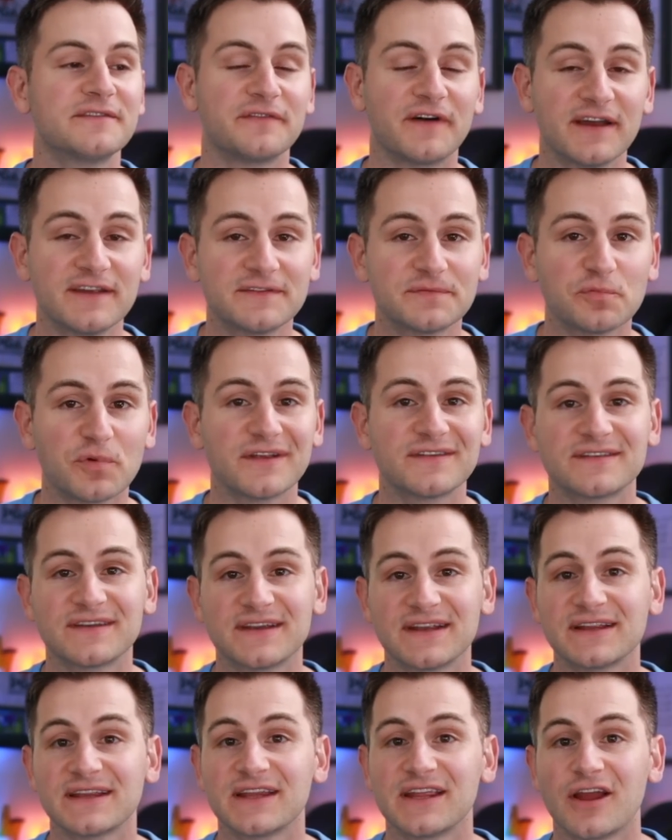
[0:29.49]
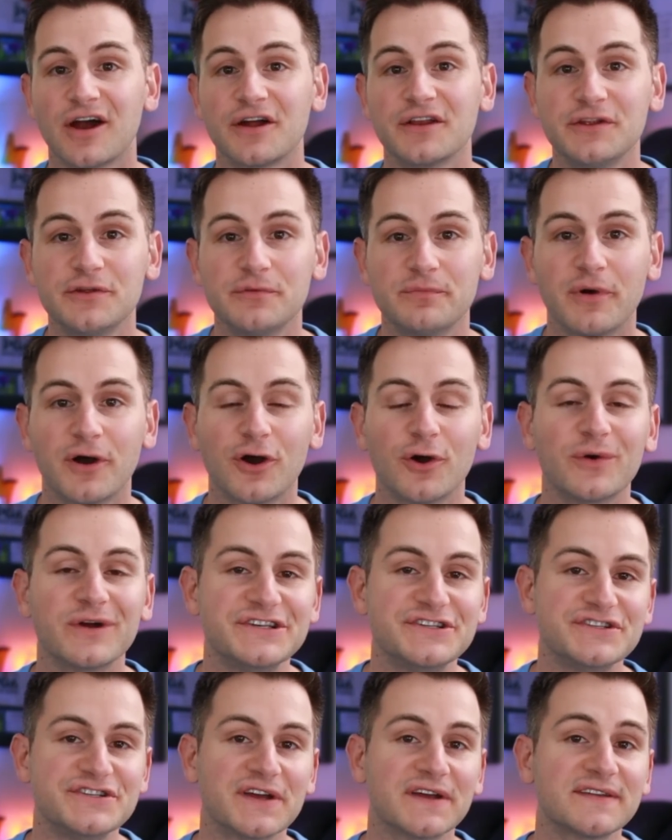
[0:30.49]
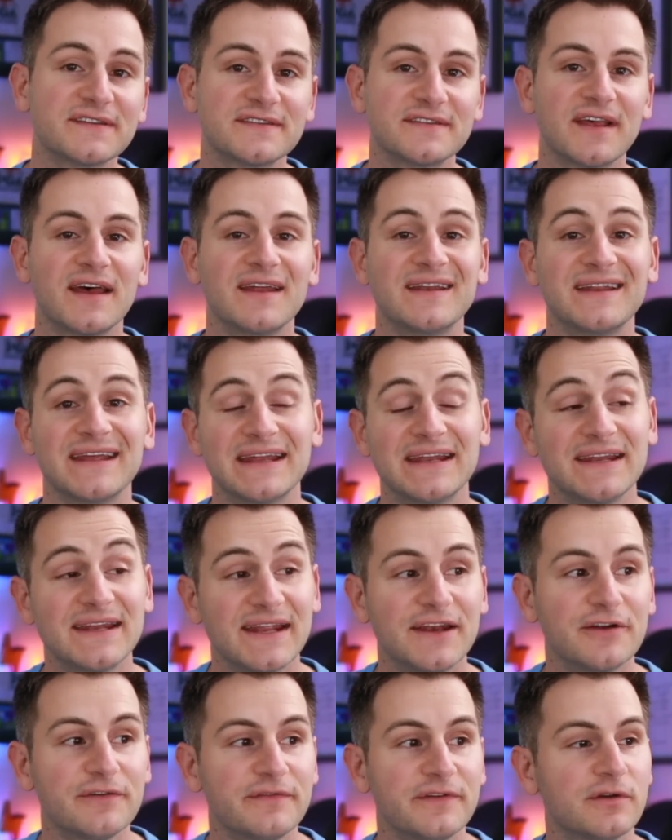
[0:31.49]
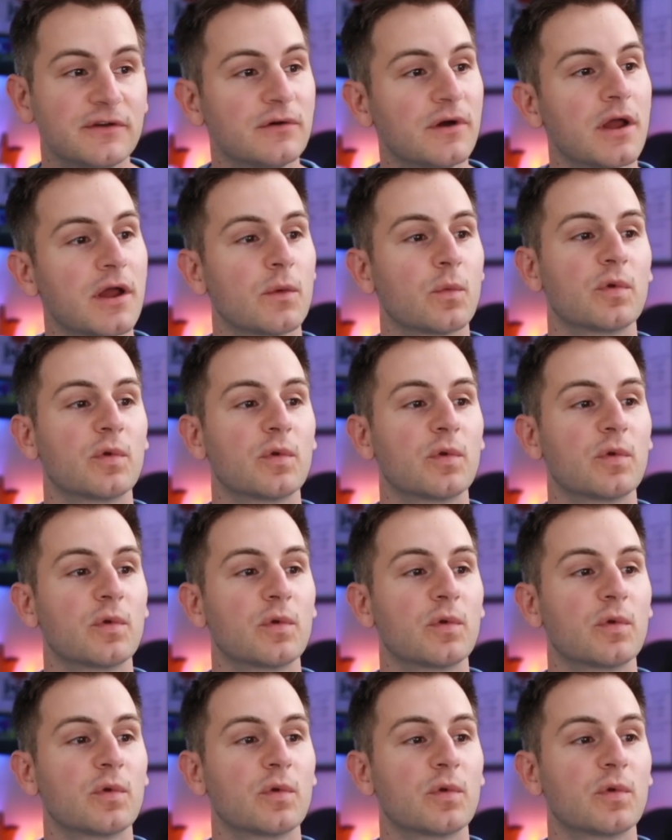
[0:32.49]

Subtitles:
Vice President Leon Yubo just said in an interview,